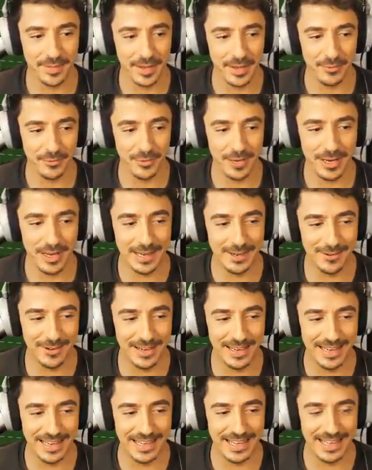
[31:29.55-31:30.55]
It really,
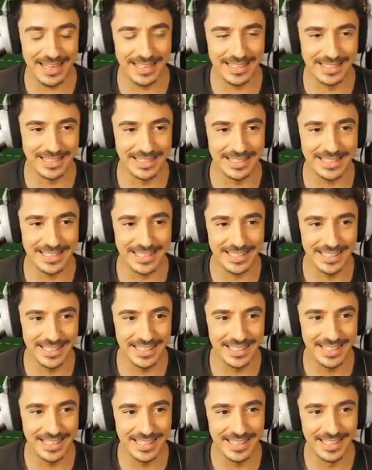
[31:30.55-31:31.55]
really is.
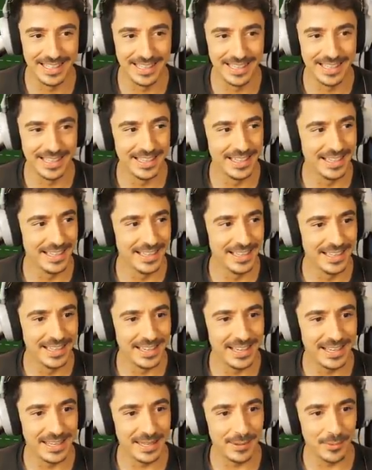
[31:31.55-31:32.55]

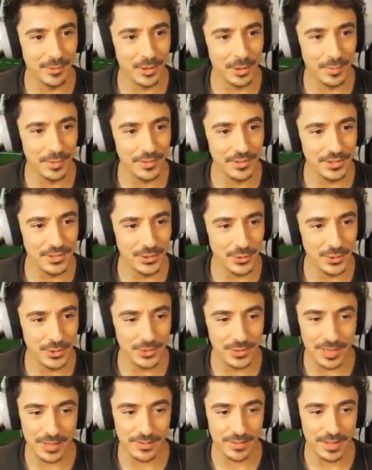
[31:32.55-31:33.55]
and then we're going to put the
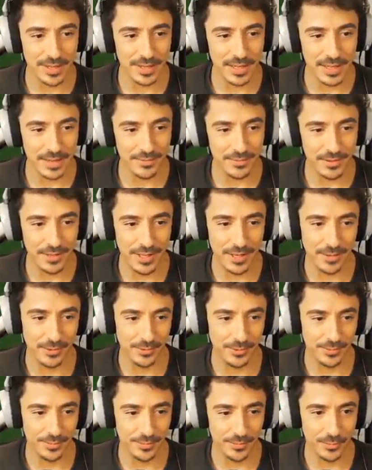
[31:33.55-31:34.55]
soil down there, even
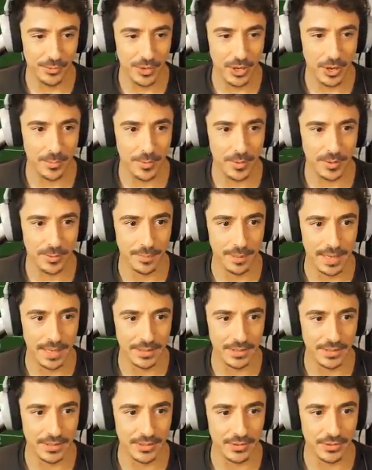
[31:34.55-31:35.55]
though we are putting
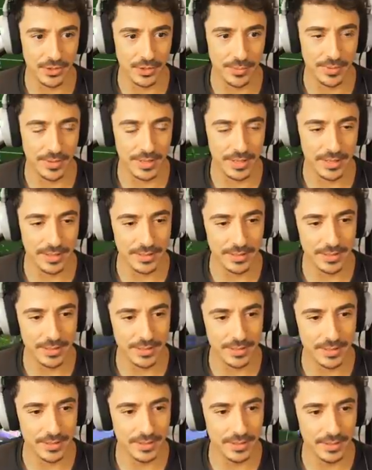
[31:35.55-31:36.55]
planters on top of this.